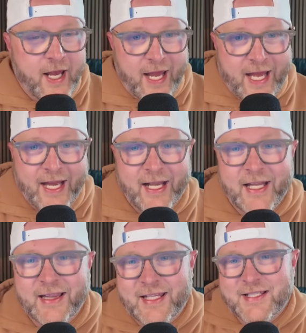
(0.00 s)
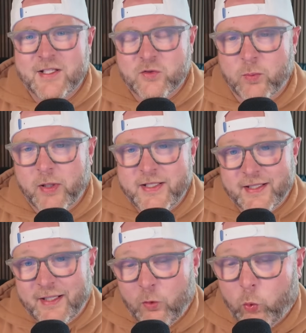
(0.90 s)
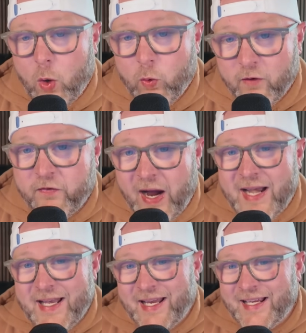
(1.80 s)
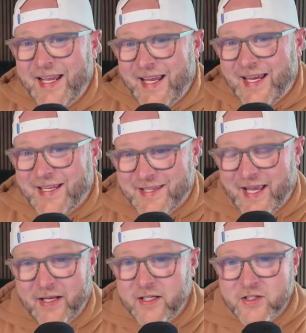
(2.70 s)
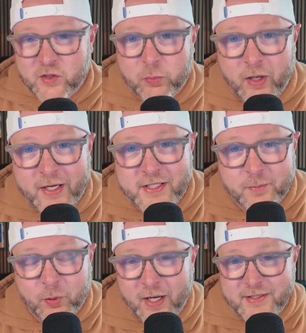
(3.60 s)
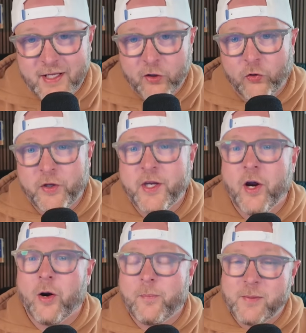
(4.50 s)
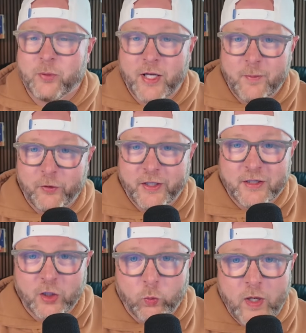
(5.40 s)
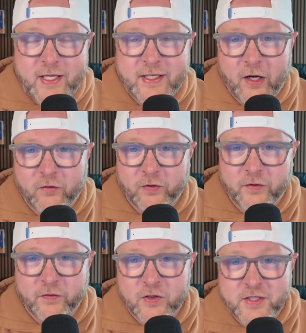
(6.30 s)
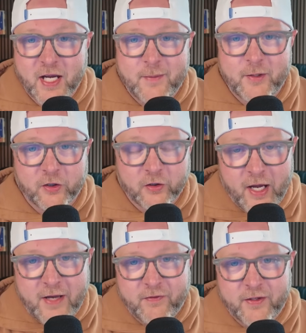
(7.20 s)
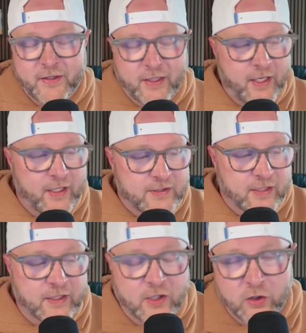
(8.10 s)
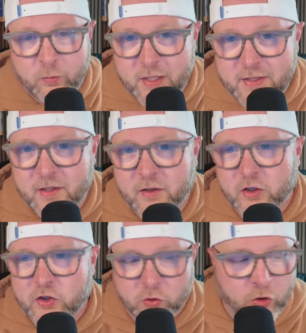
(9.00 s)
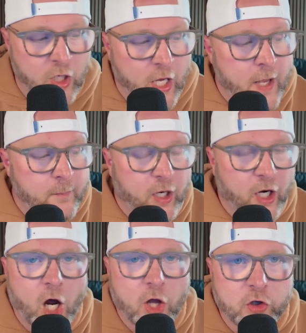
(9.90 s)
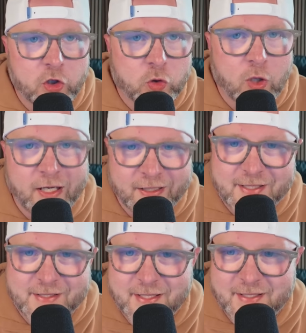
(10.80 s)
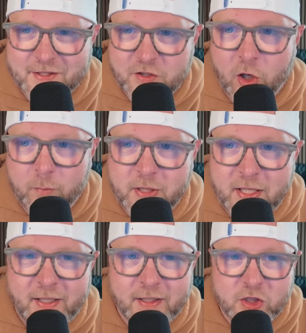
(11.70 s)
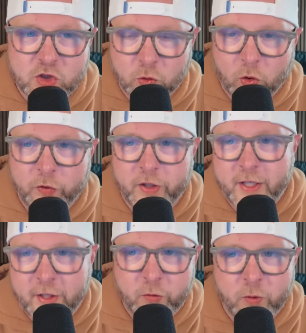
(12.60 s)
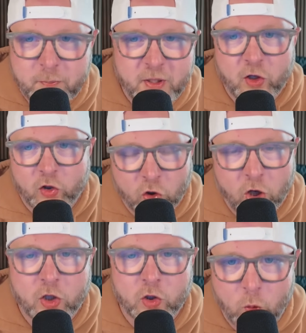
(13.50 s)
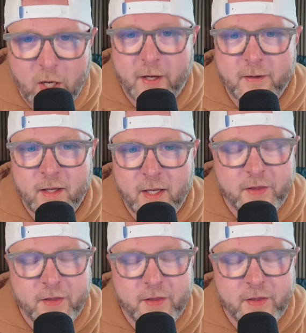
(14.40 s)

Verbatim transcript: and this is replacing it. And what we're finding is that, surprise, surprise, not only are people able to get their weight down for the first time in their life and, get, and to get their obesity under control, but other chronic diseases are being controlled and interrupted along the way. And